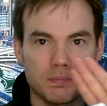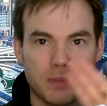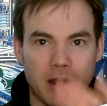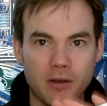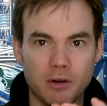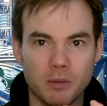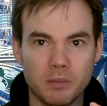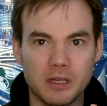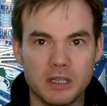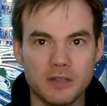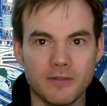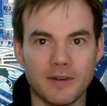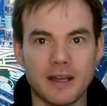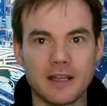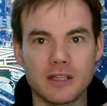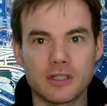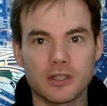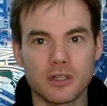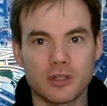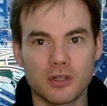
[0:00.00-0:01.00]
powering up the
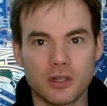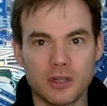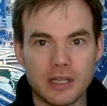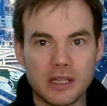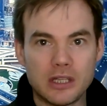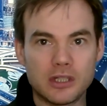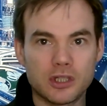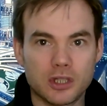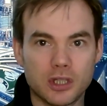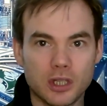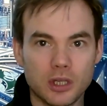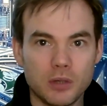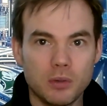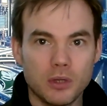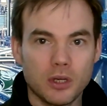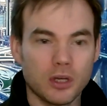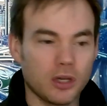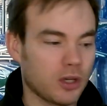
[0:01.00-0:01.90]
device so these two